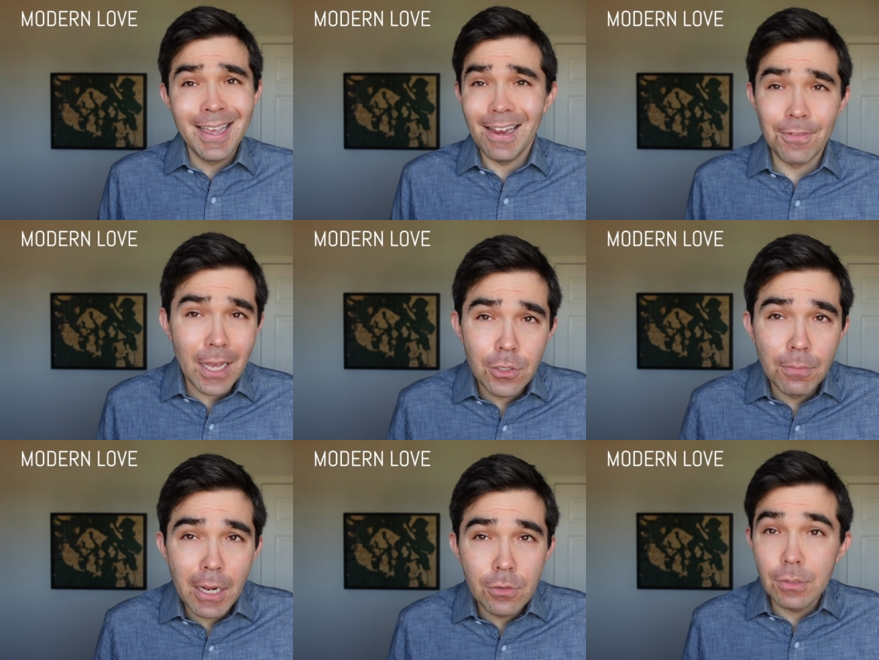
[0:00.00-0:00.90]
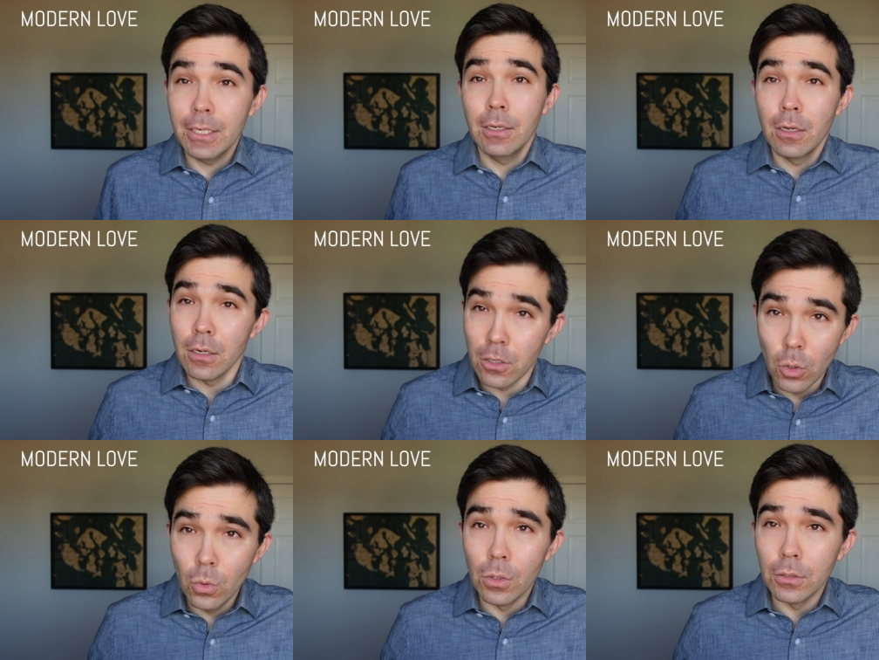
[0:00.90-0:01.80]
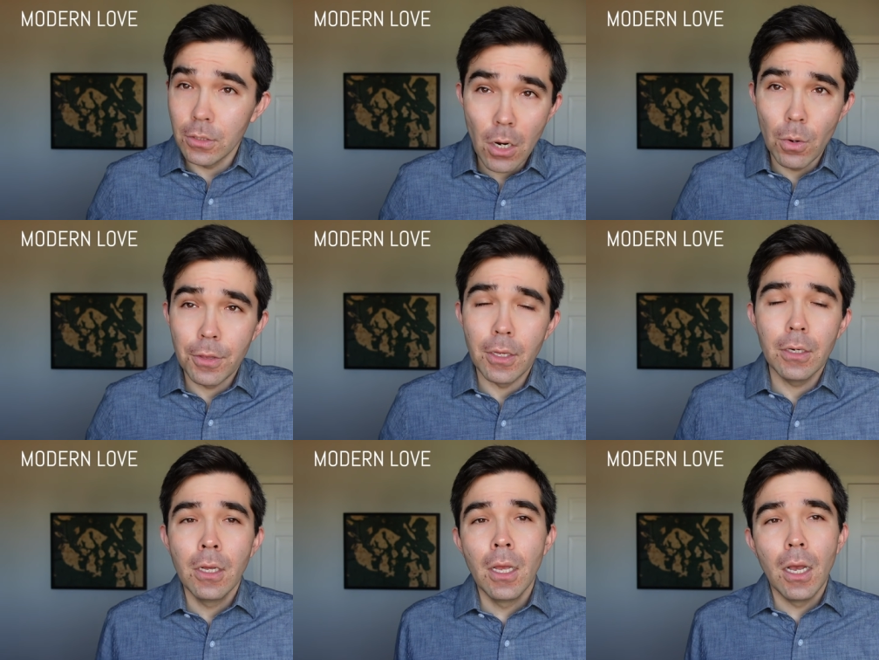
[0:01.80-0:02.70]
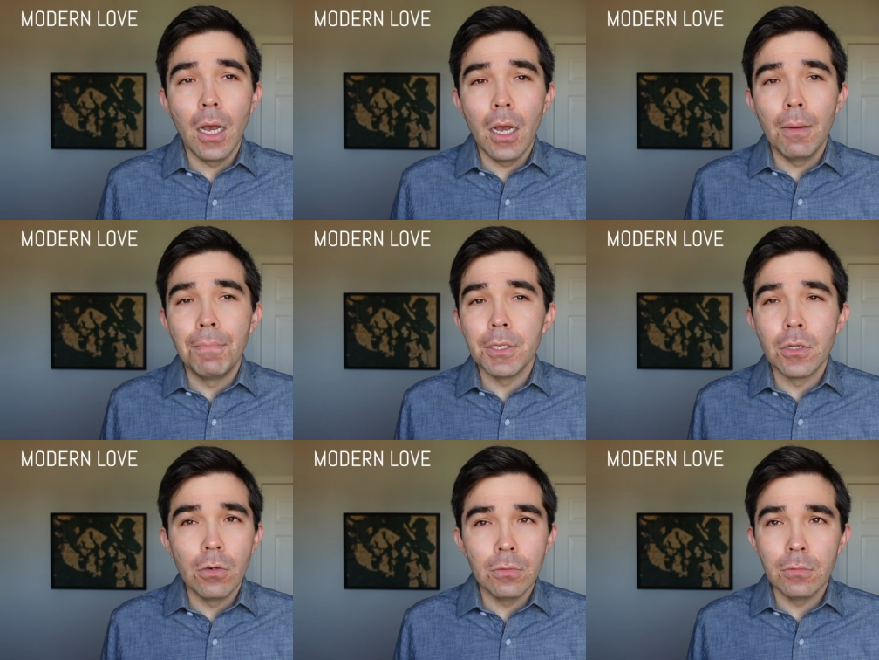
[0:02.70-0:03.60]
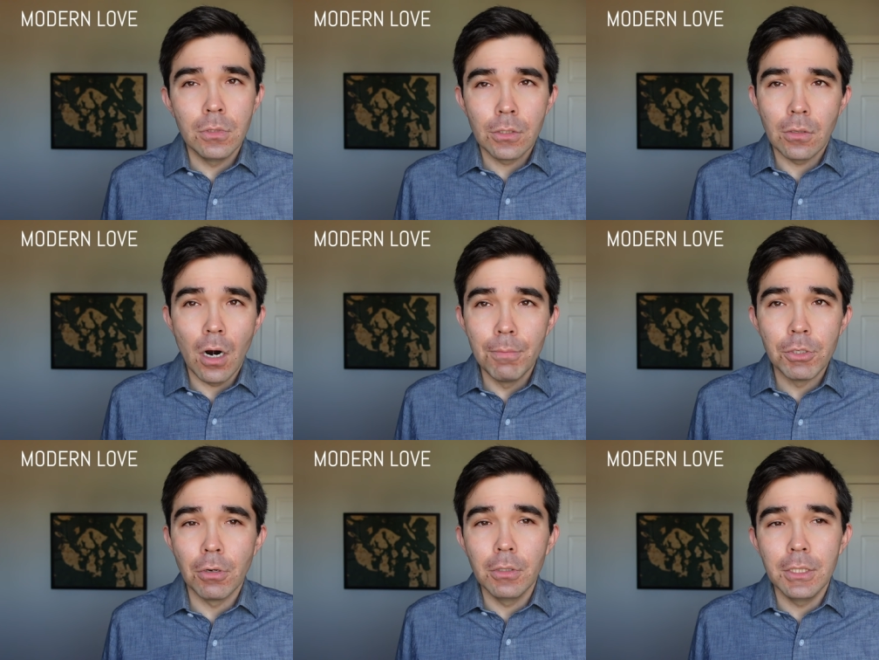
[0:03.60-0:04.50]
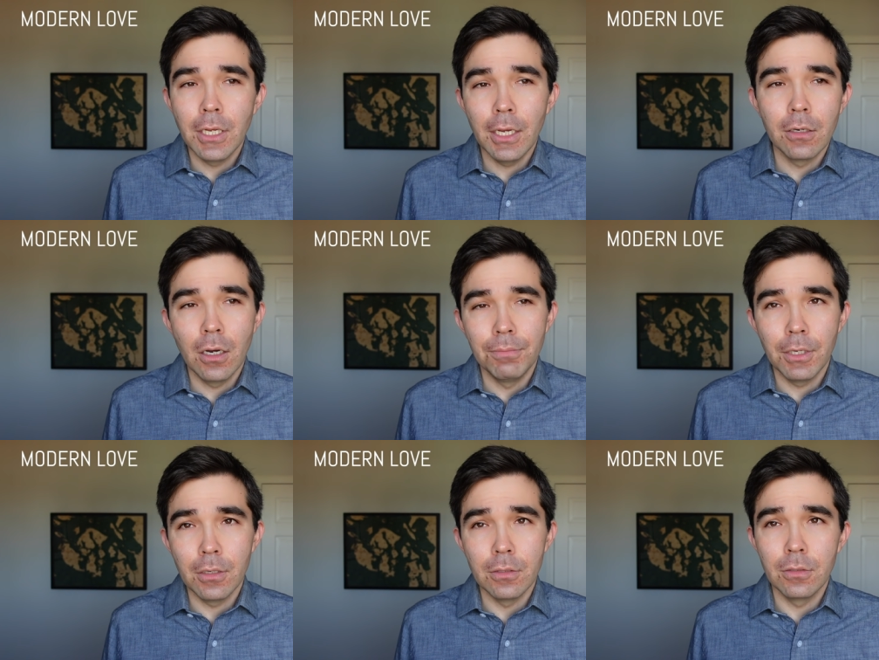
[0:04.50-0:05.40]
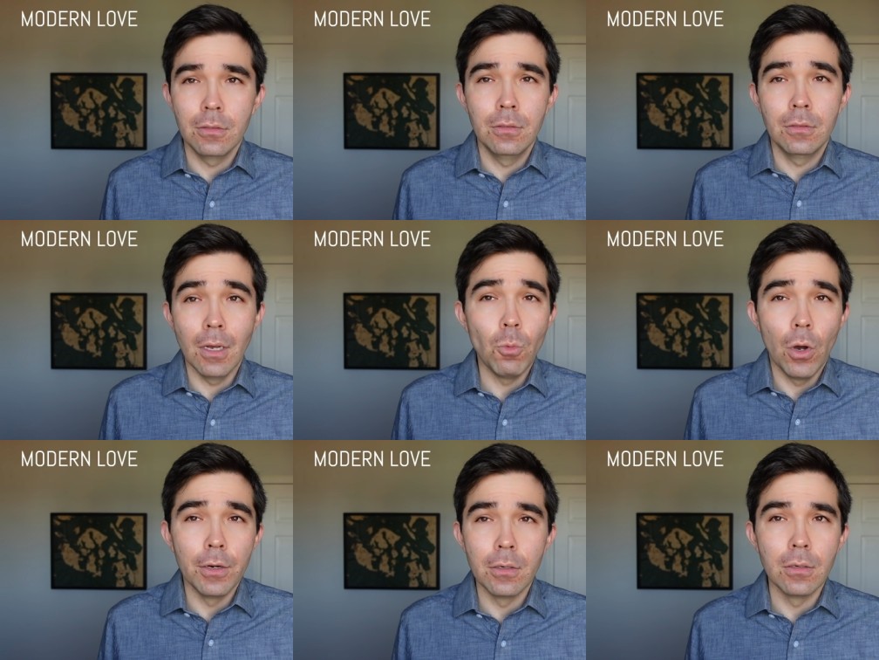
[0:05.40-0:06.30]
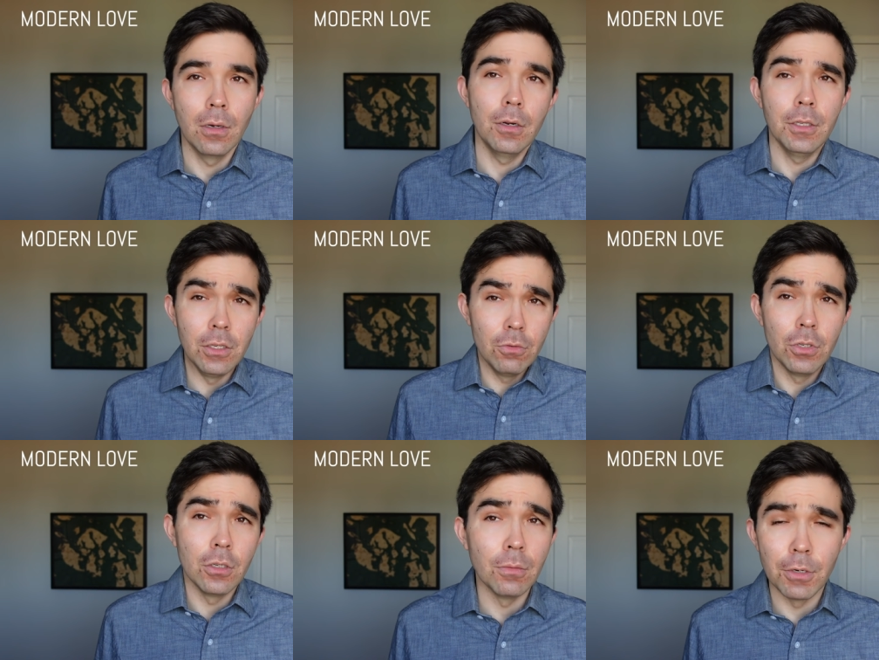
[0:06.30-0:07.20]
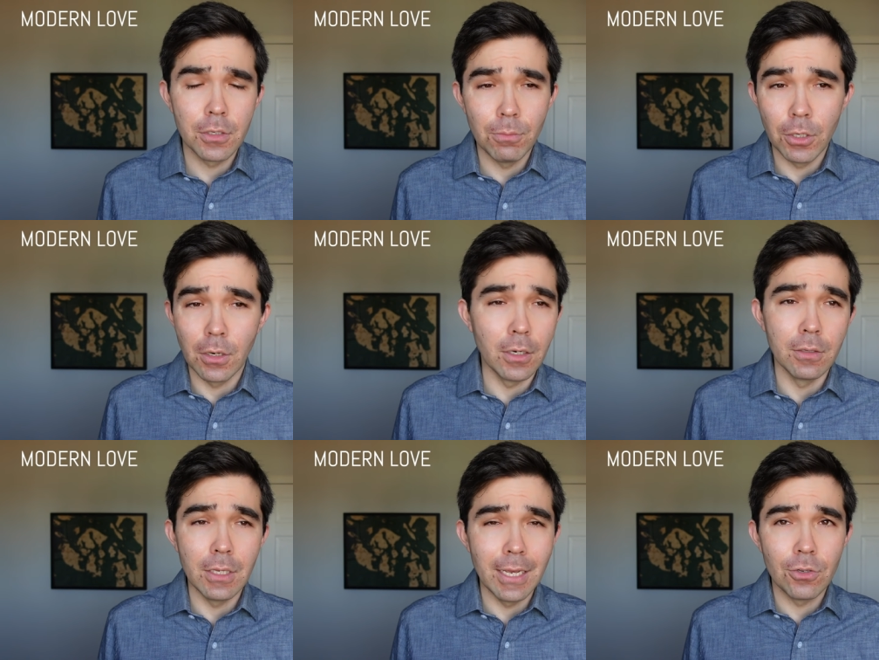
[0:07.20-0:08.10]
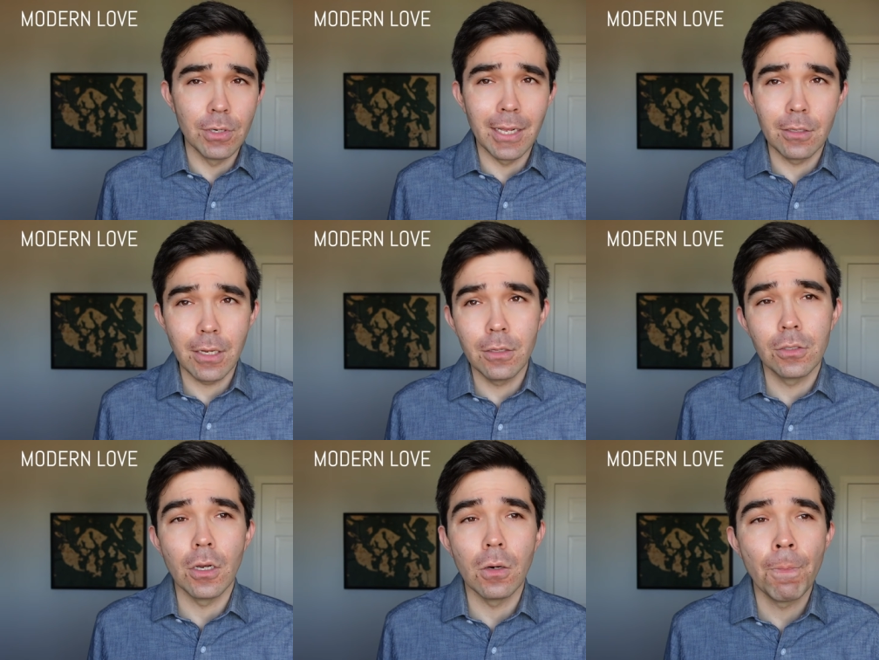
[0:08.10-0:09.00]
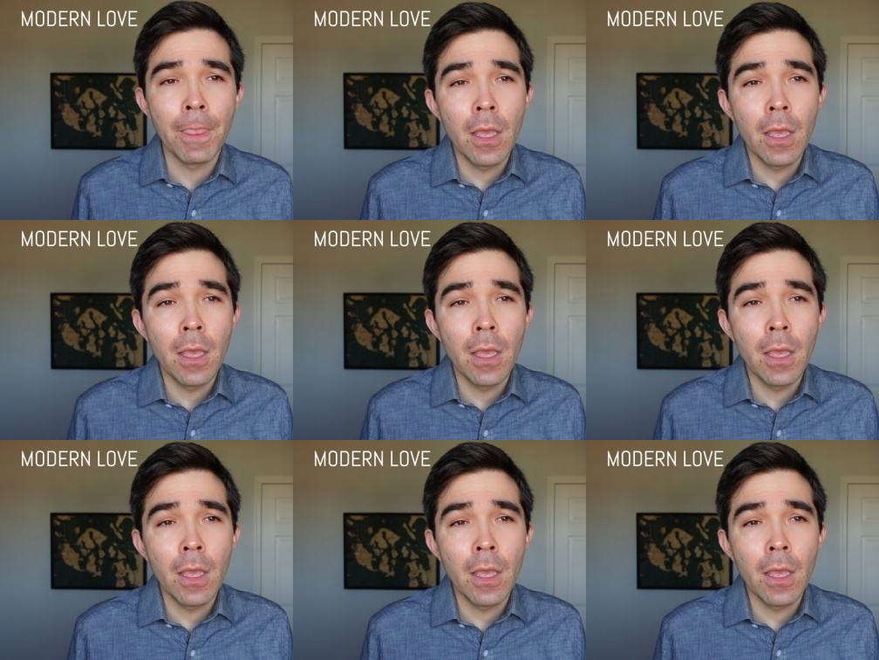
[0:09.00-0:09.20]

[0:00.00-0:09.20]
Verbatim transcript: If that's your boundary, cool, go with it. Uh, but don't just arbitrarily take it on because someone on YouTube or someone on the internet said so.